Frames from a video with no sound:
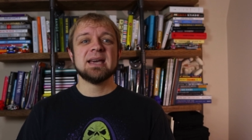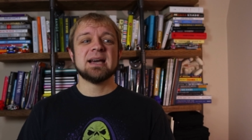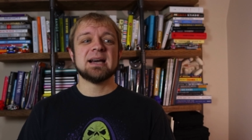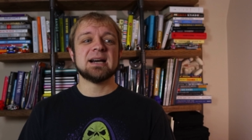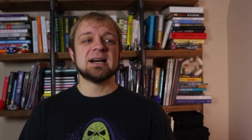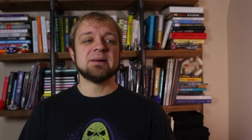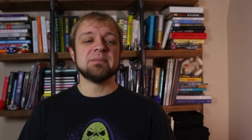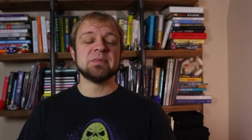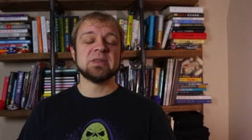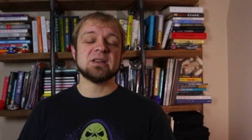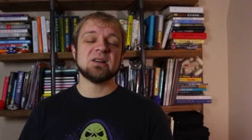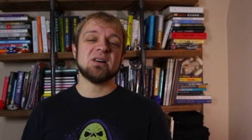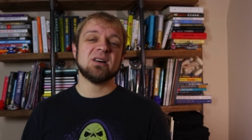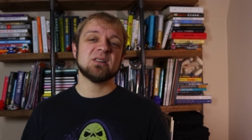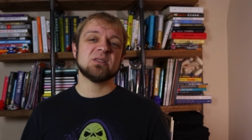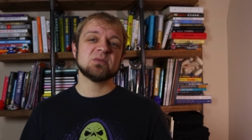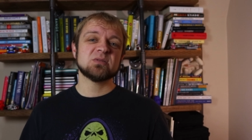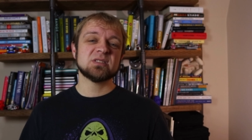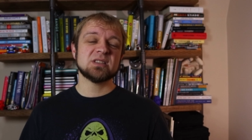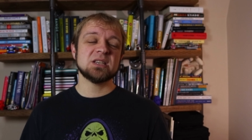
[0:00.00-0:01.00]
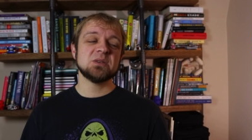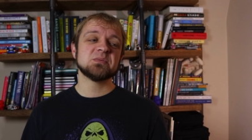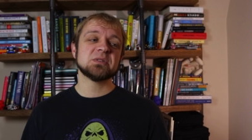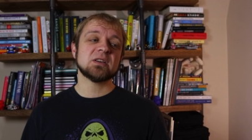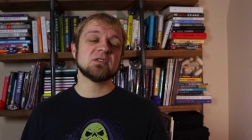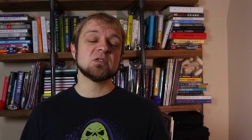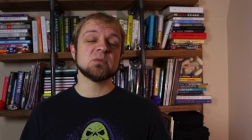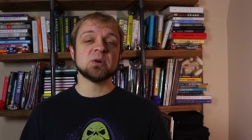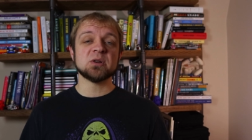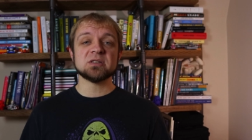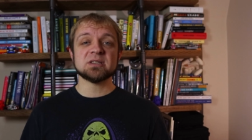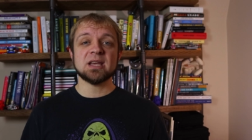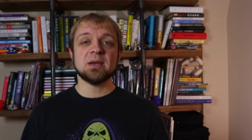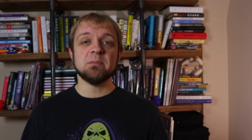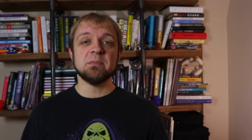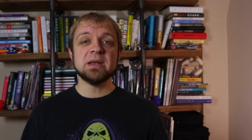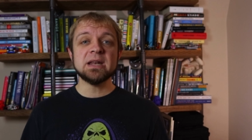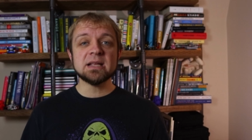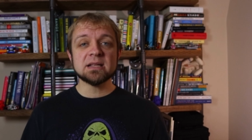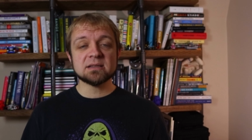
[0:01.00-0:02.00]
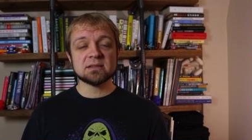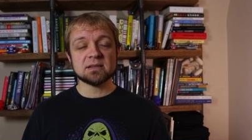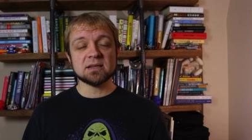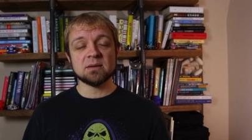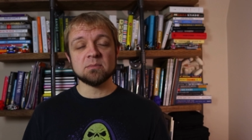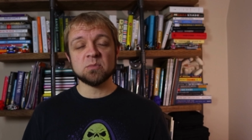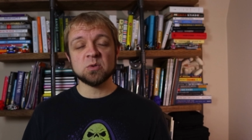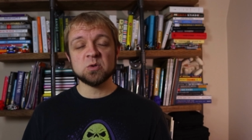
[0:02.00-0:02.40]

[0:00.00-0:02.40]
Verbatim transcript: Um, auto sleeps after about ten minutes in